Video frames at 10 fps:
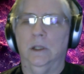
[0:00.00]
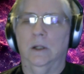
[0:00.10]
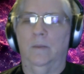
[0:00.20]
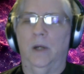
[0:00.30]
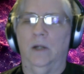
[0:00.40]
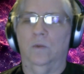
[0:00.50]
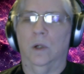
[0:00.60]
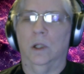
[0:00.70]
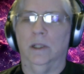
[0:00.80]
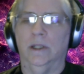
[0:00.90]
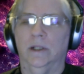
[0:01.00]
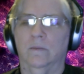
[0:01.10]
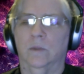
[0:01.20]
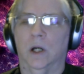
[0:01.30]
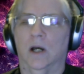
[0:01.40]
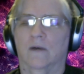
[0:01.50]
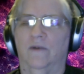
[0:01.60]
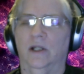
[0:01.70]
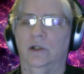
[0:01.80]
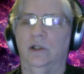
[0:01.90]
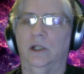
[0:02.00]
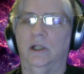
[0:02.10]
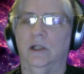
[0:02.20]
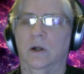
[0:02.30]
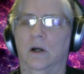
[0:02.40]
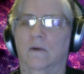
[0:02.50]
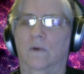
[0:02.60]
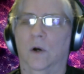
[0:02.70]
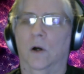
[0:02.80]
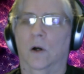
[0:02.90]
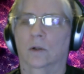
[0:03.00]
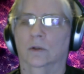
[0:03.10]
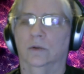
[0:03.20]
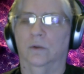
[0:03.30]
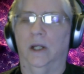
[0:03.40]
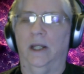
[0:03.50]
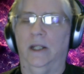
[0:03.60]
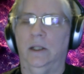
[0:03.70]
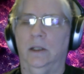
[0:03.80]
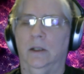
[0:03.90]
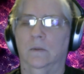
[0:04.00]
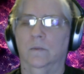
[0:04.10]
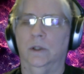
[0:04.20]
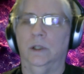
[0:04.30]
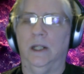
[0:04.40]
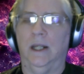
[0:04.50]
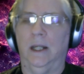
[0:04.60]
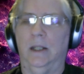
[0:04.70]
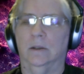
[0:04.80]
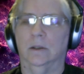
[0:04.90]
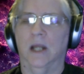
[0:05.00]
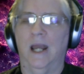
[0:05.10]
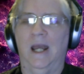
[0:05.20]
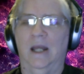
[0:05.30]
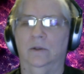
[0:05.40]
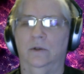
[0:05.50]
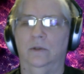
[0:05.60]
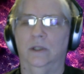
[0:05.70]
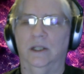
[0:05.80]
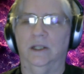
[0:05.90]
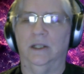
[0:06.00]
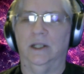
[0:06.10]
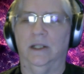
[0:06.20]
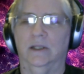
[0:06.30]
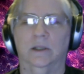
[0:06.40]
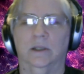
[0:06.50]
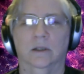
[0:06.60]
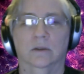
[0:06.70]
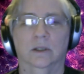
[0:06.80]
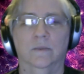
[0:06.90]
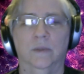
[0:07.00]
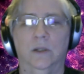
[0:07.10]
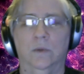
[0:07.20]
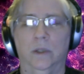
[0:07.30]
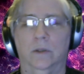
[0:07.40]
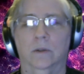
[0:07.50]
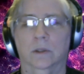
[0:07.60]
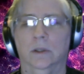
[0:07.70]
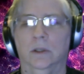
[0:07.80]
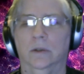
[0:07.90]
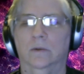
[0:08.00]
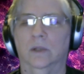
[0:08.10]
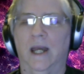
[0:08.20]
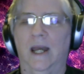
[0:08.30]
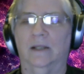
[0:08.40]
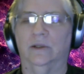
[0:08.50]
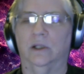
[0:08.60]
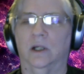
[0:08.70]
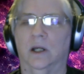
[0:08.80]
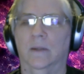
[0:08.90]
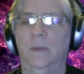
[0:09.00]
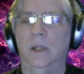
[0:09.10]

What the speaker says: By walling them off and shutting off all trade, communication, and utilities, something we couldn't do last time,